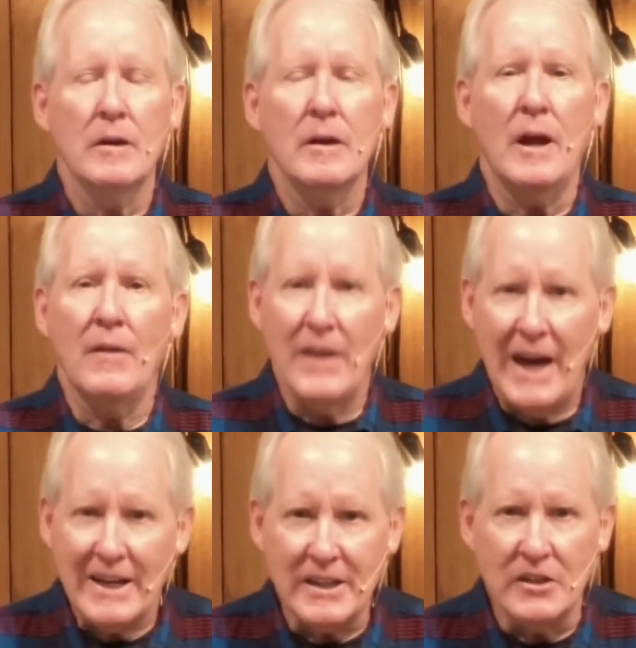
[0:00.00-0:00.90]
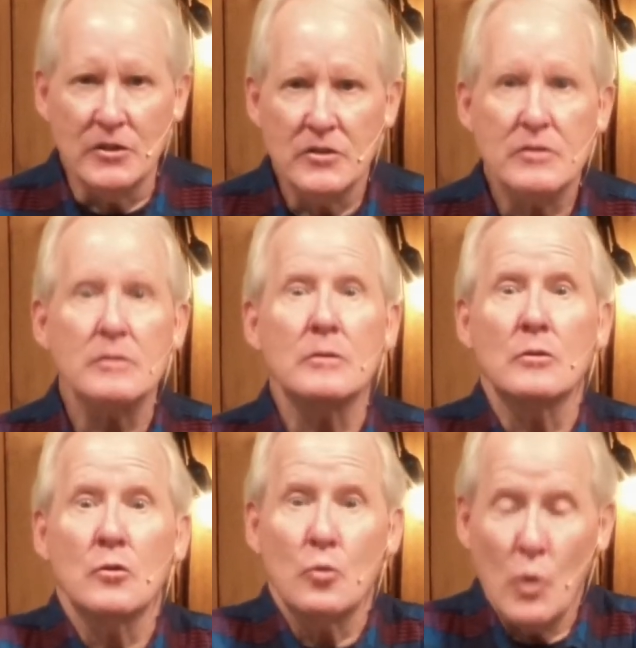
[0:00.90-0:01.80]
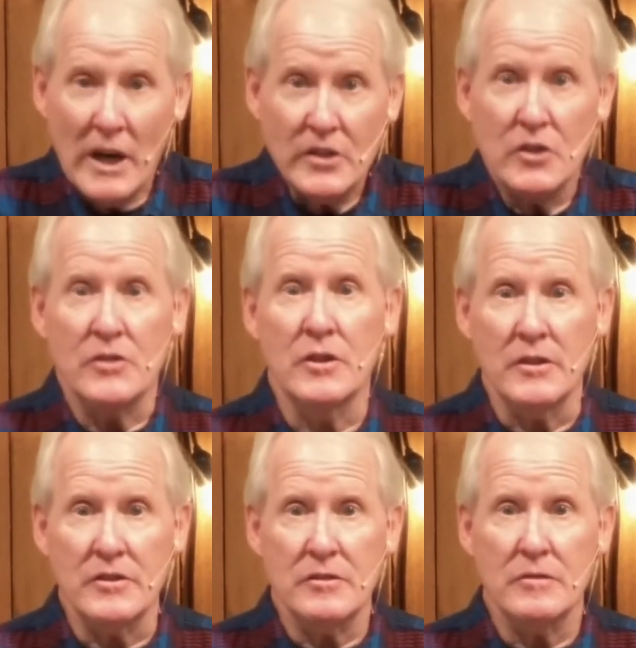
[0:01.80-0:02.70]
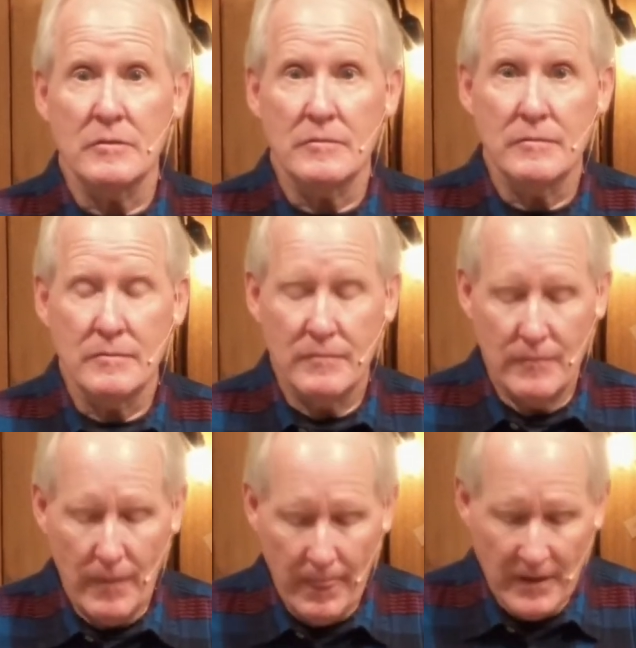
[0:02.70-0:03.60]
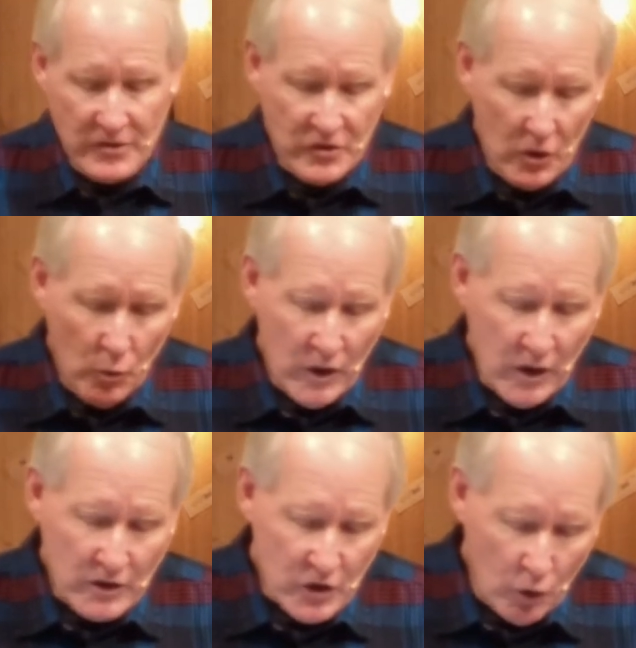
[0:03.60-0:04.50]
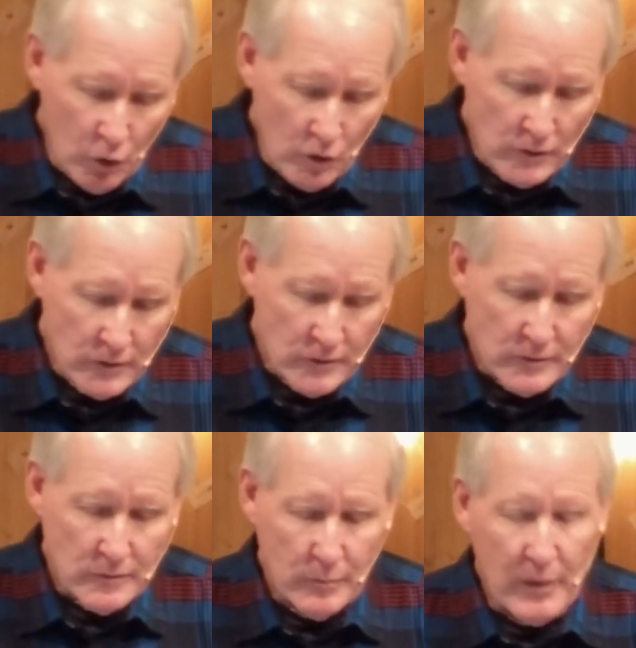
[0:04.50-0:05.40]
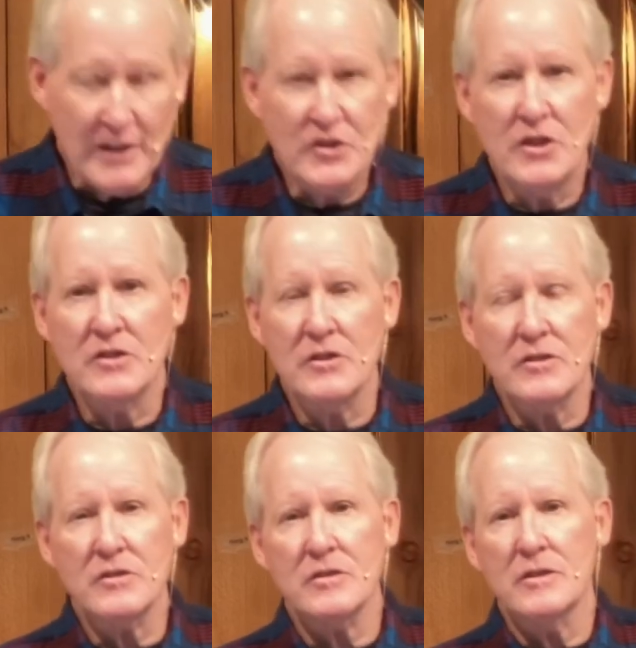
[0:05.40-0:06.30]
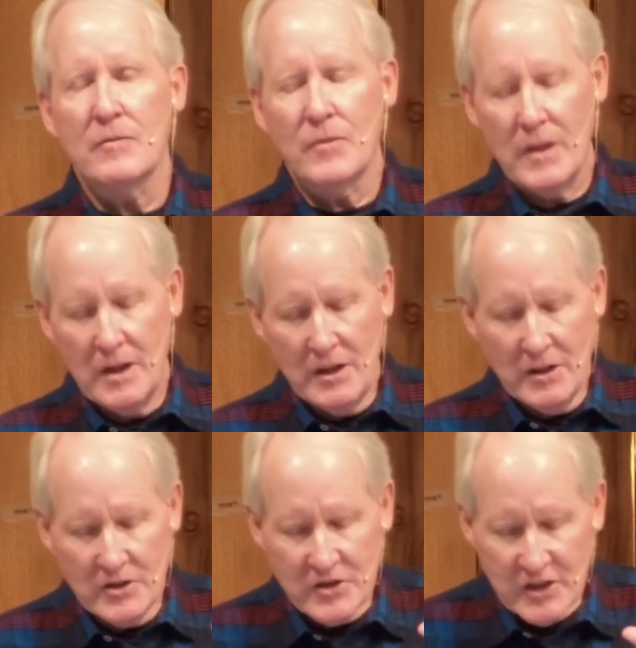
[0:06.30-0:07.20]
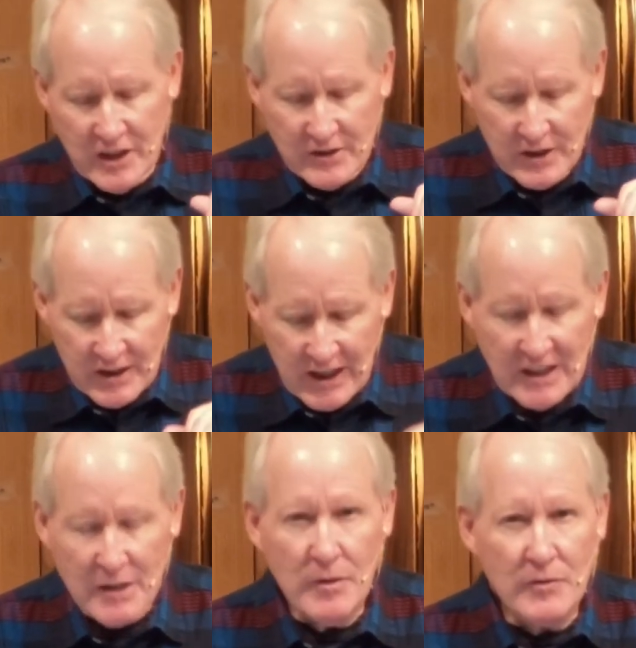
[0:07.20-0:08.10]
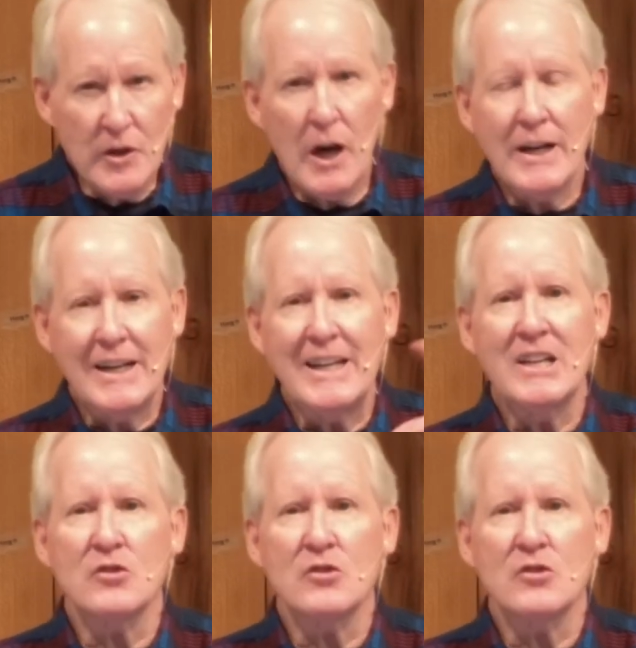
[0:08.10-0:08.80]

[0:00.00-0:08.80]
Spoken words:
And that is righteousness. So we are told by Jesus, seek the kingdom of God and his